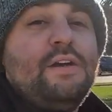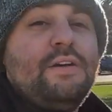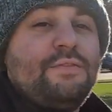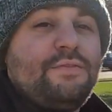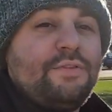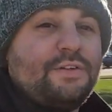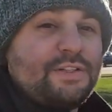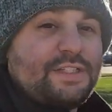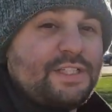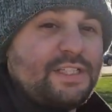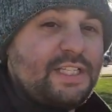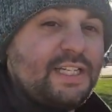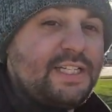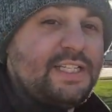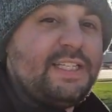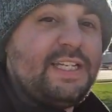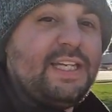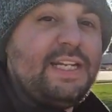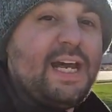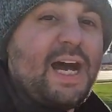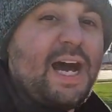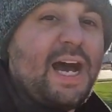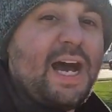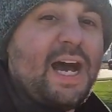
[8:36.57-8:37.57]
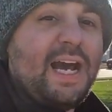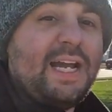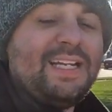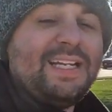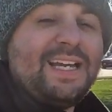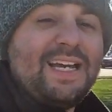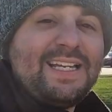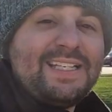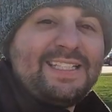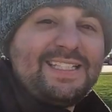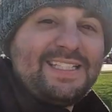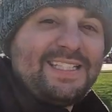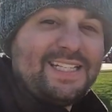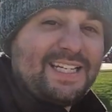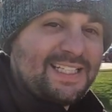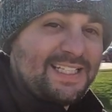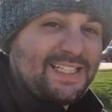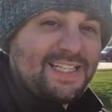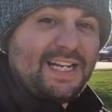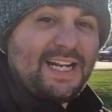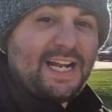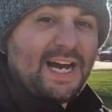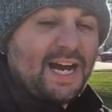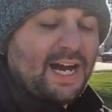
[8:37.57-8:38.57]
for 69.69
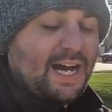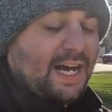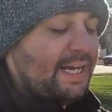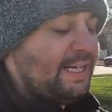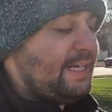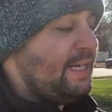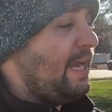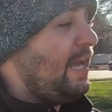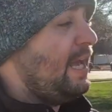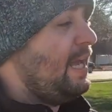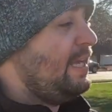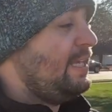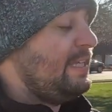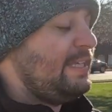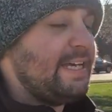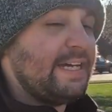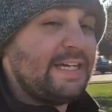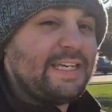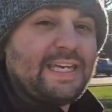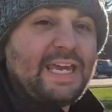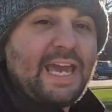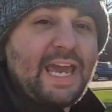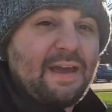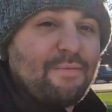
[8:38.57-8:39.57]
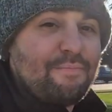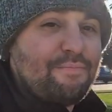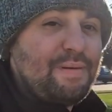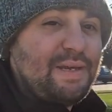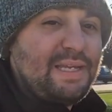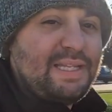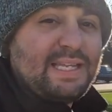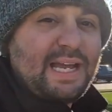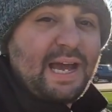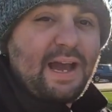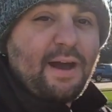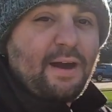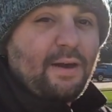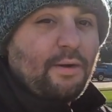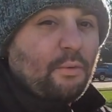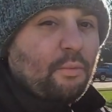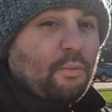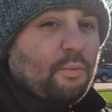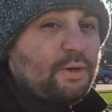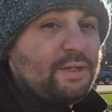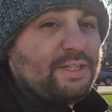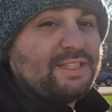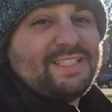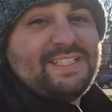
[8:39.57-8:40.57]
69 you can't beat that
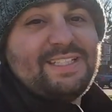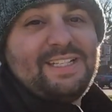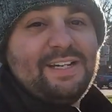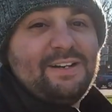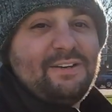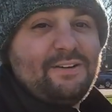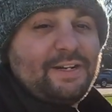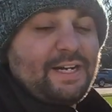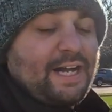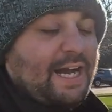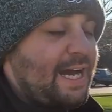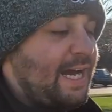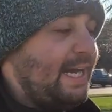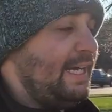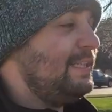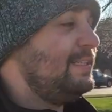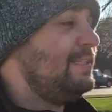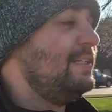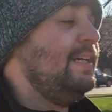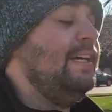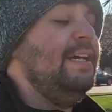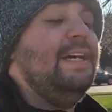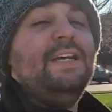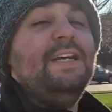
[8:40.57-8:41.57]
what a steal guys